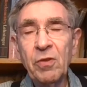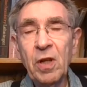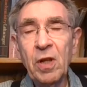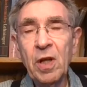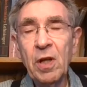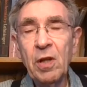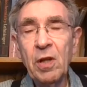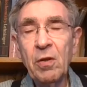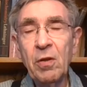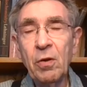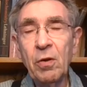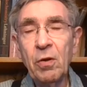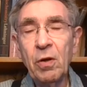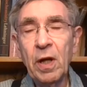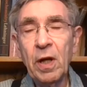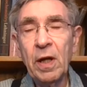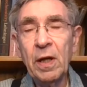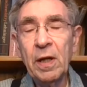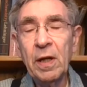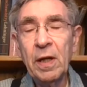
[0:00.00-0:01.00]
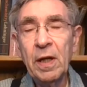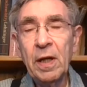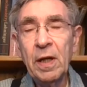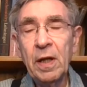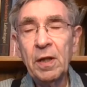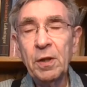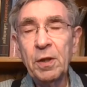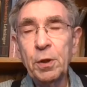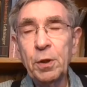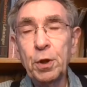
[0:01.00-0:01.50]
either
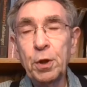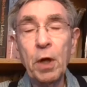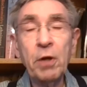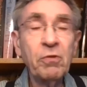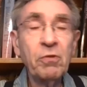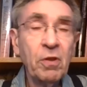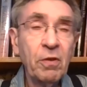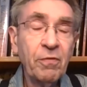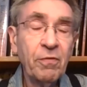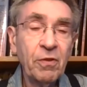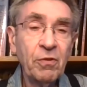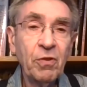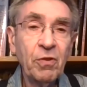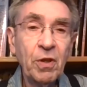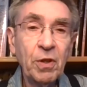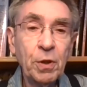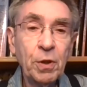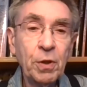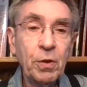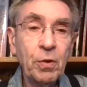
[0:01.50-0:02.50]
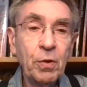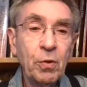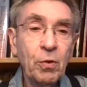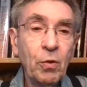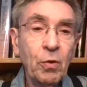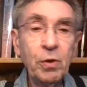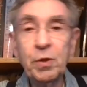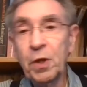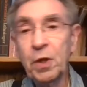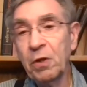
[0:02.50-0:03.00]
just a physician
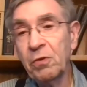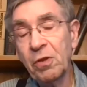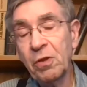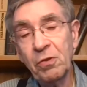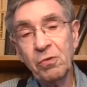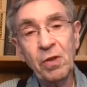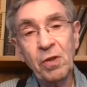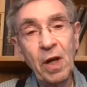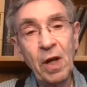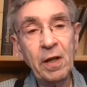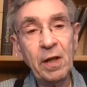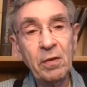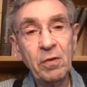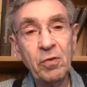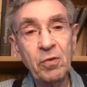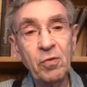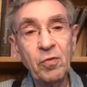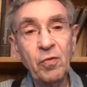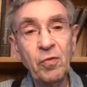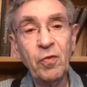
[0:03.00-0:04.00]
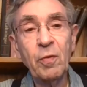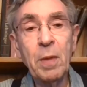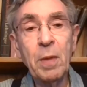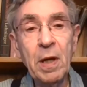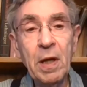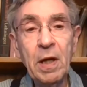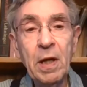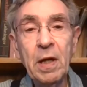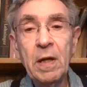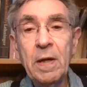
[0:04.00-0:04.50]
or just a scientist. For
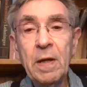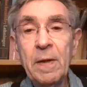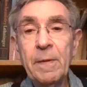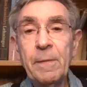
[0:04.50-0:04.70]
me,